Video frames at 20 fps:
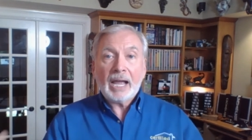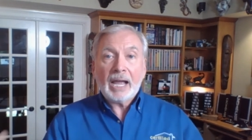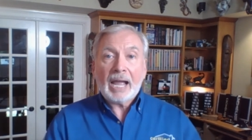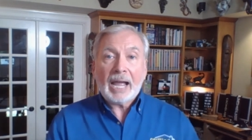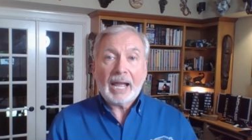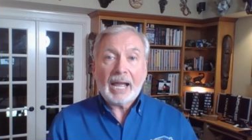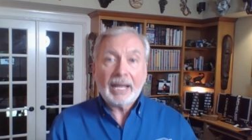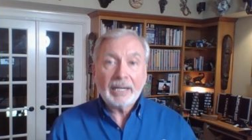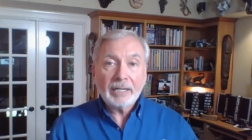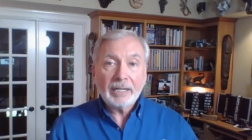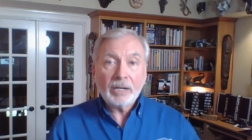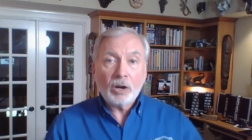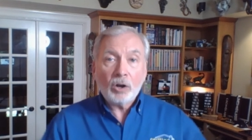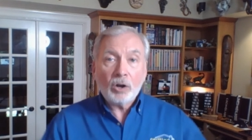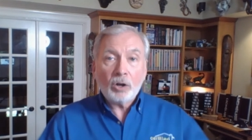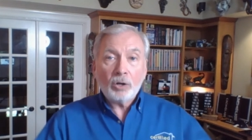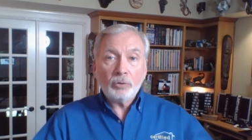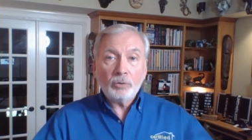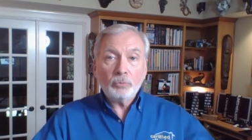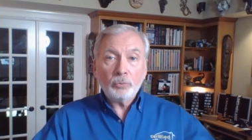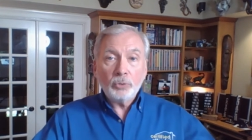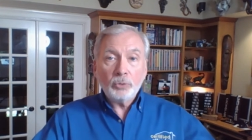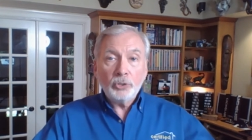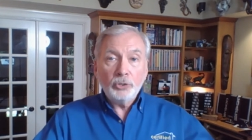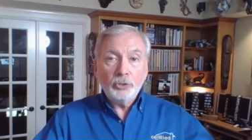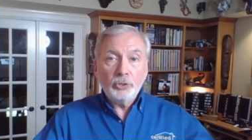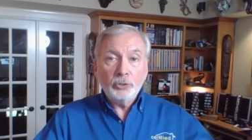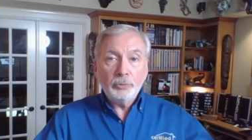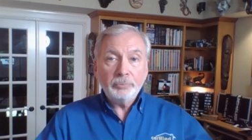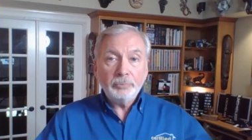adding on
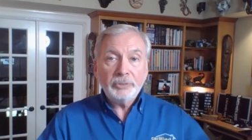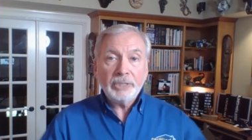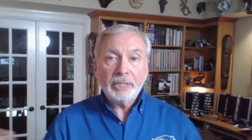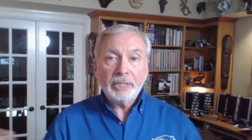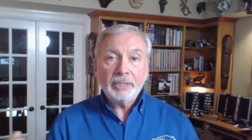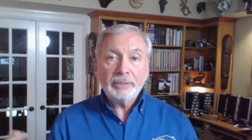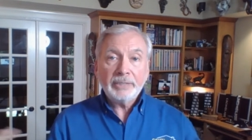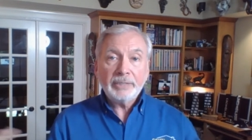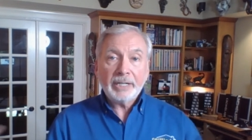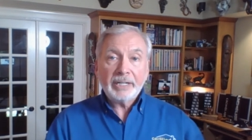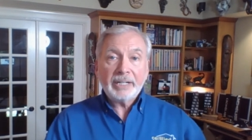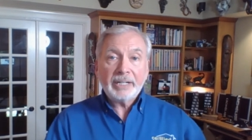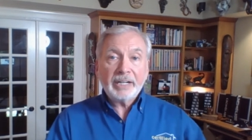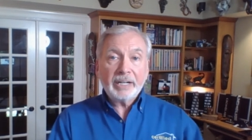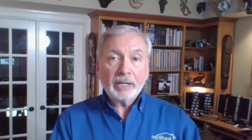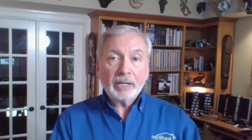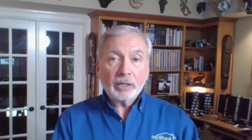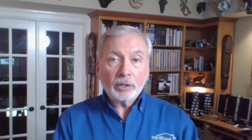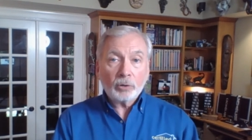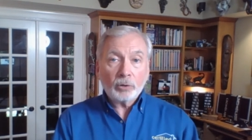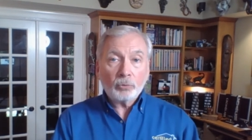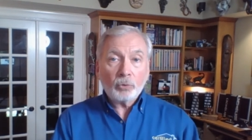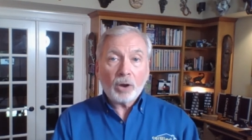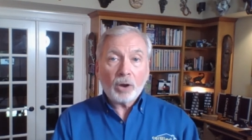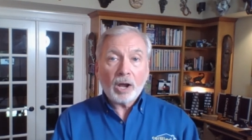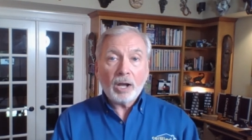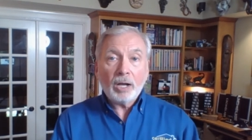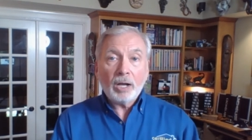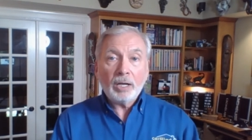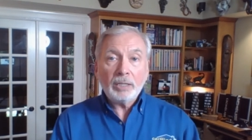rooms, taking a
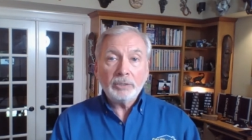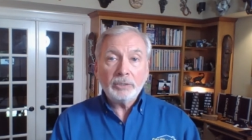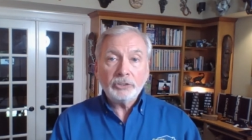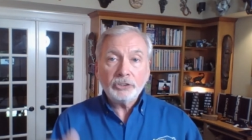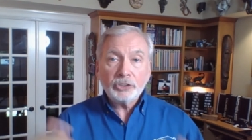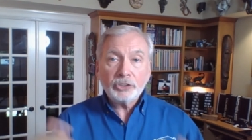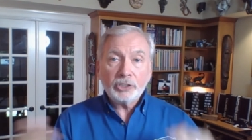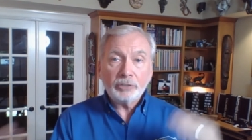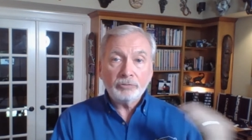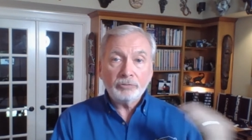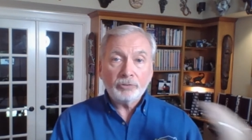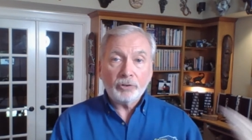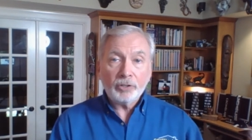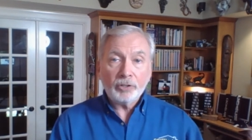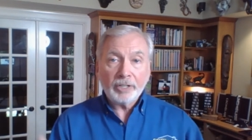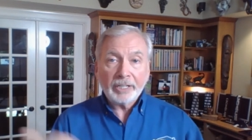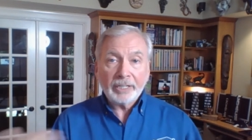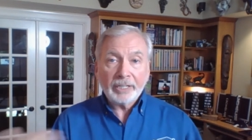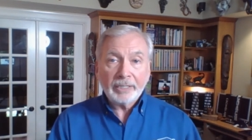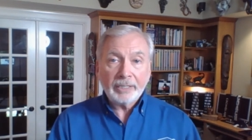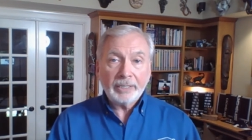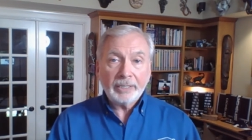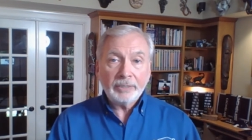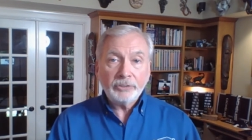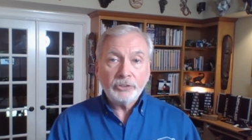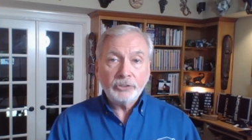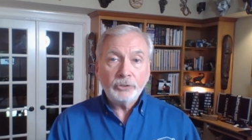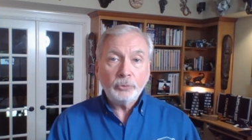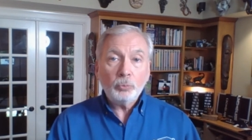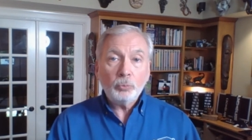garage, converting it
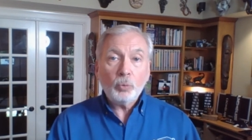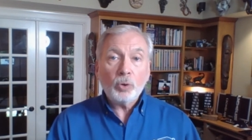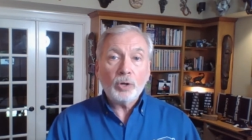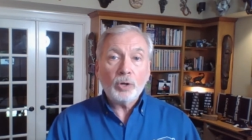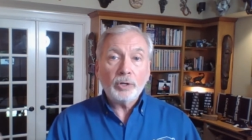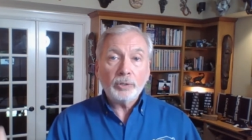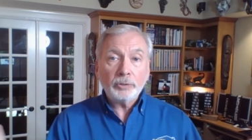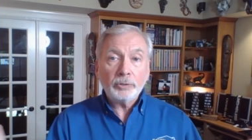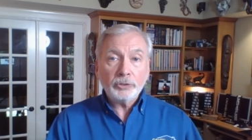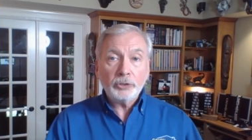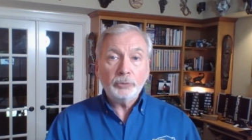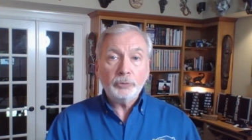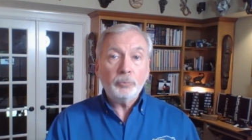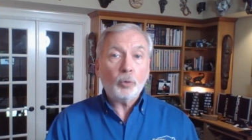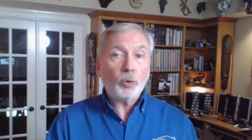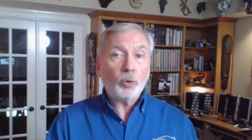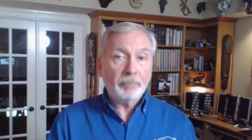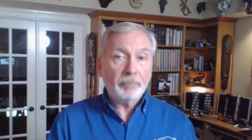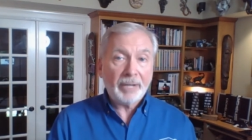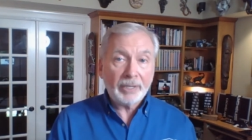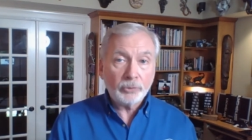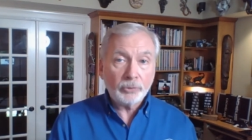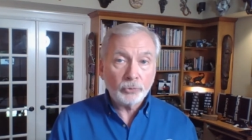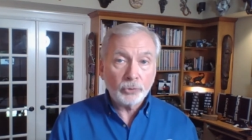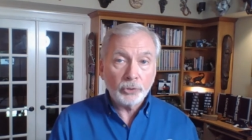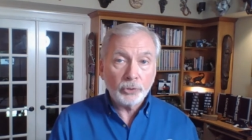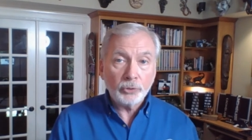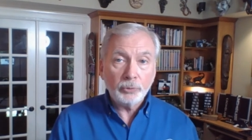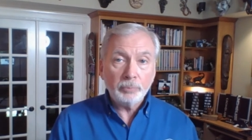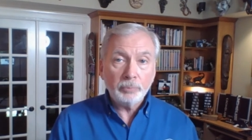into one or two more
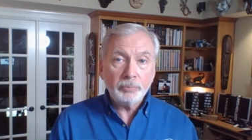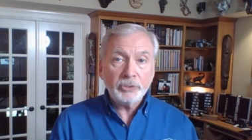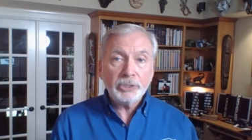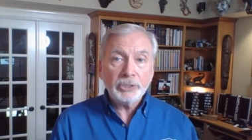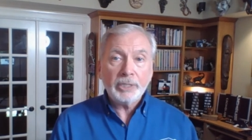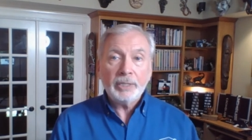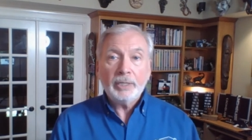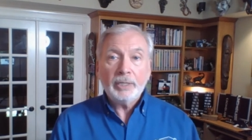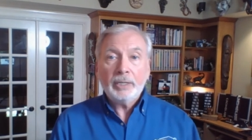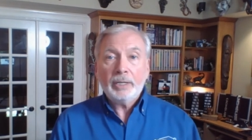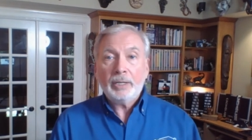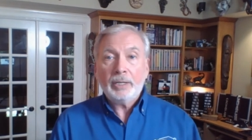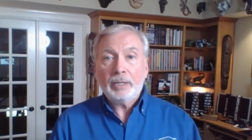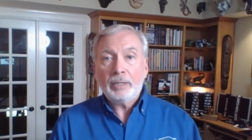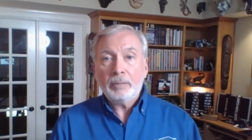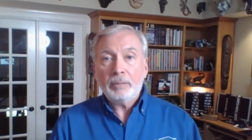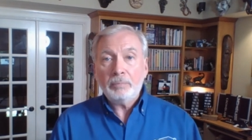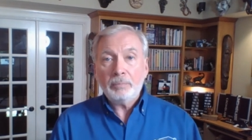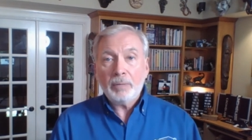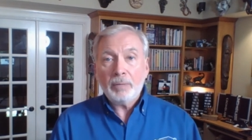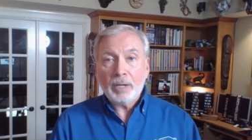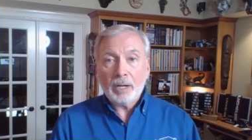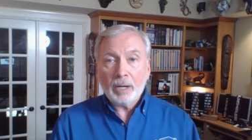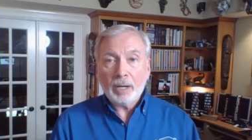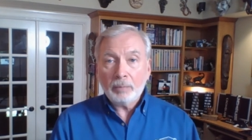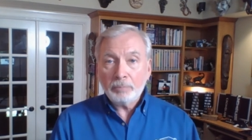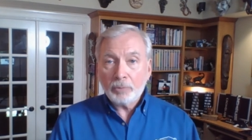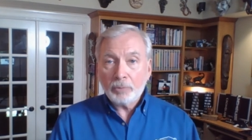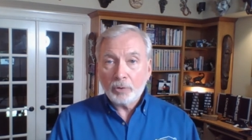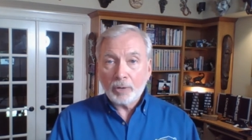bedrooms, uh,
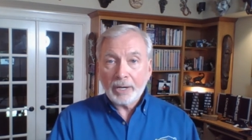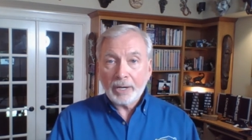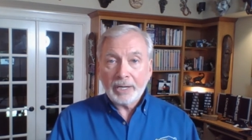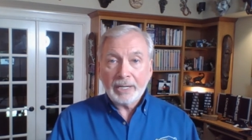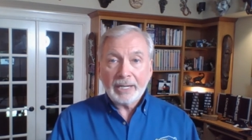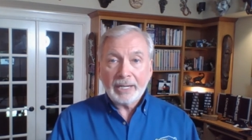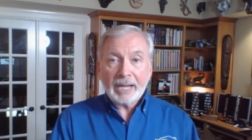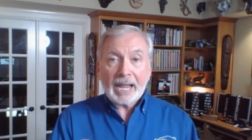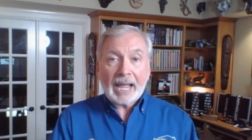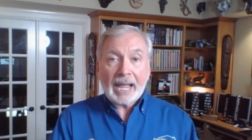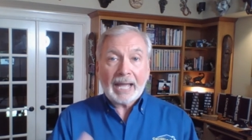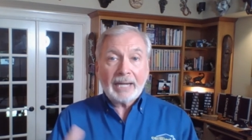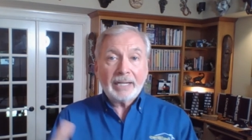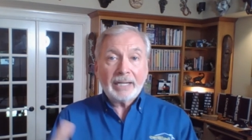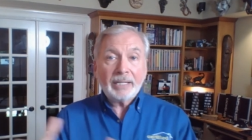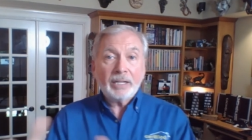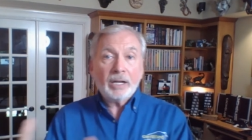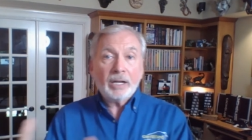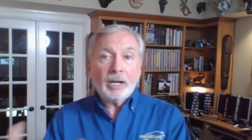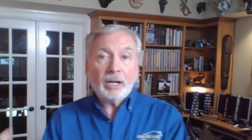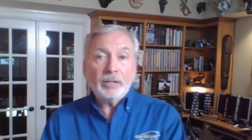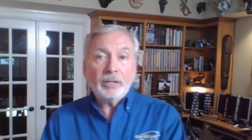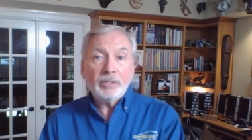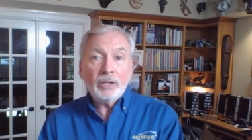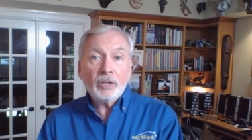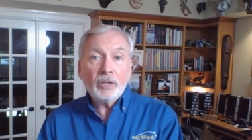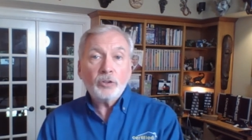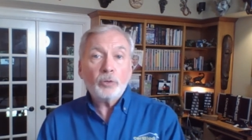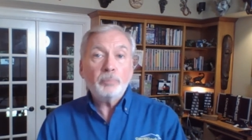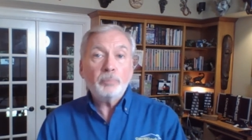upgrading, adding
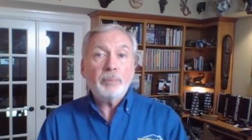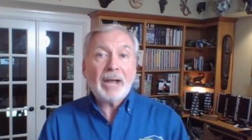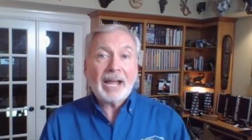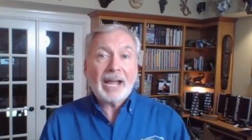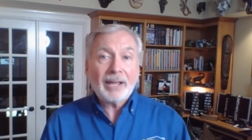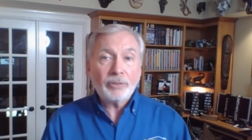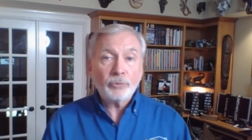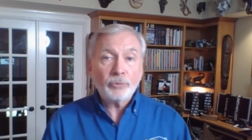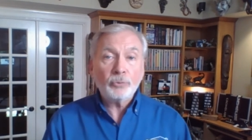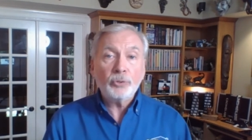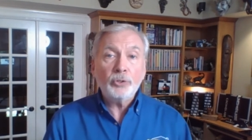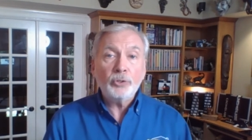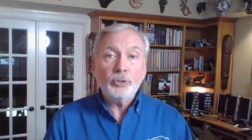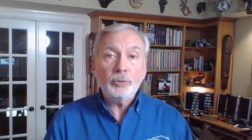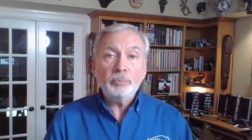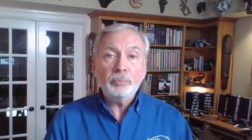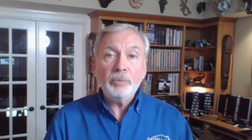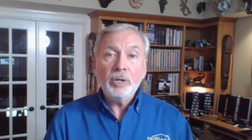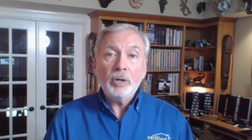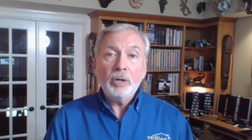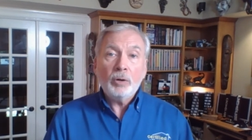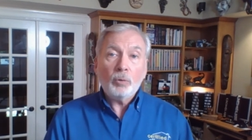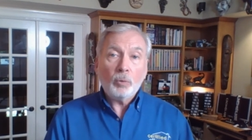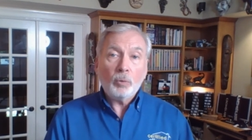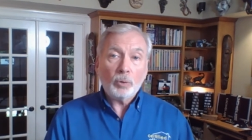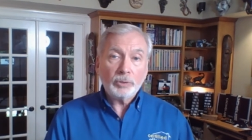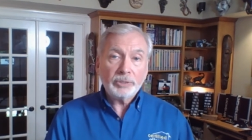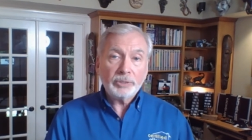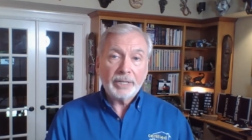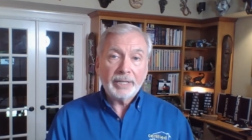another bathroom,
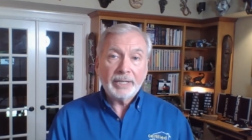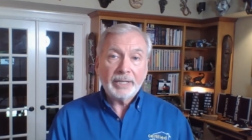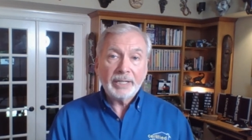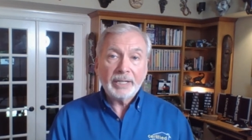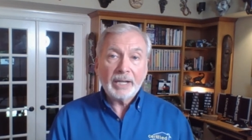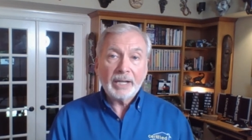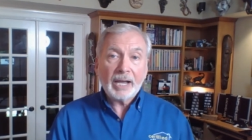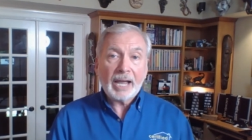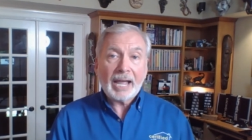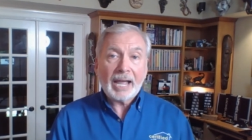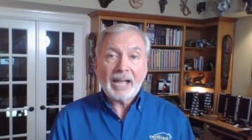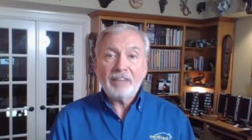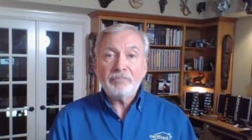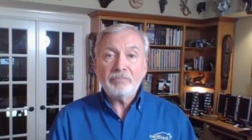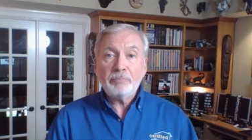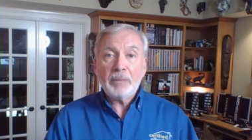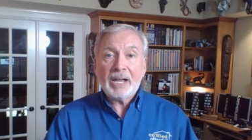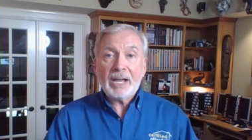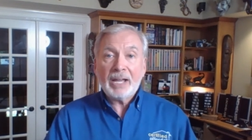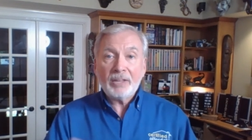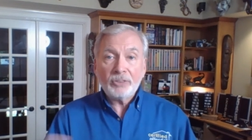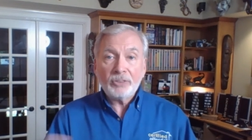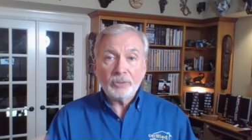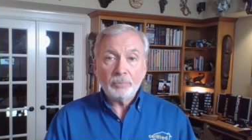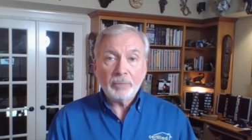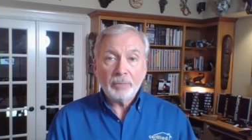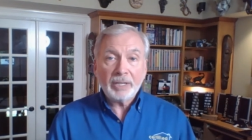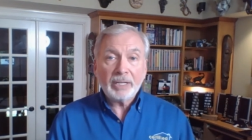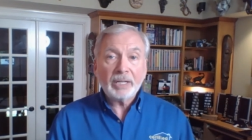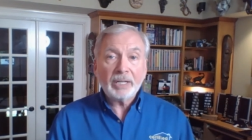or taking a half bath and
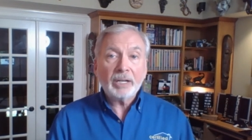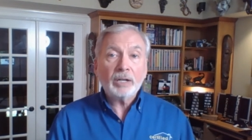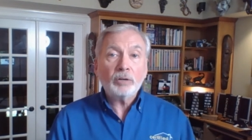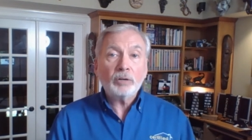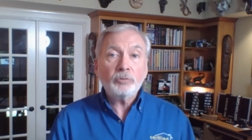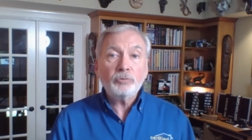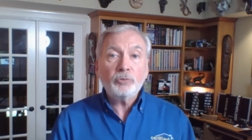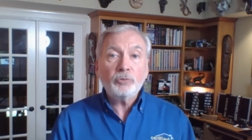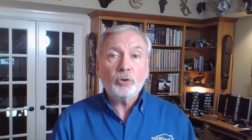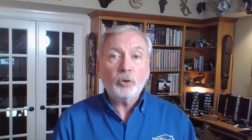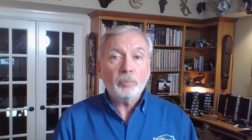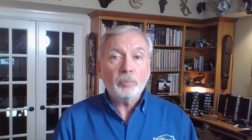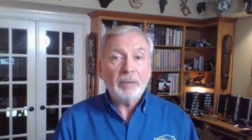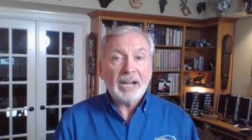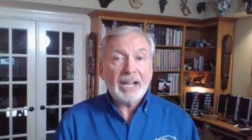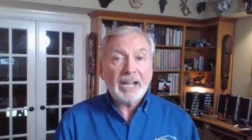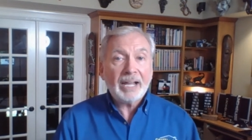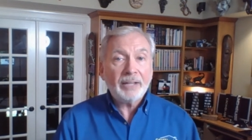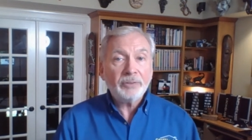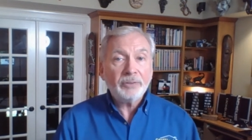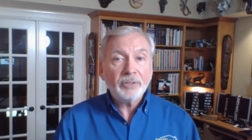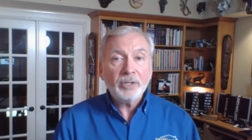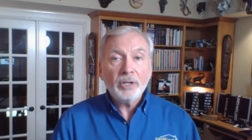making it a full bath.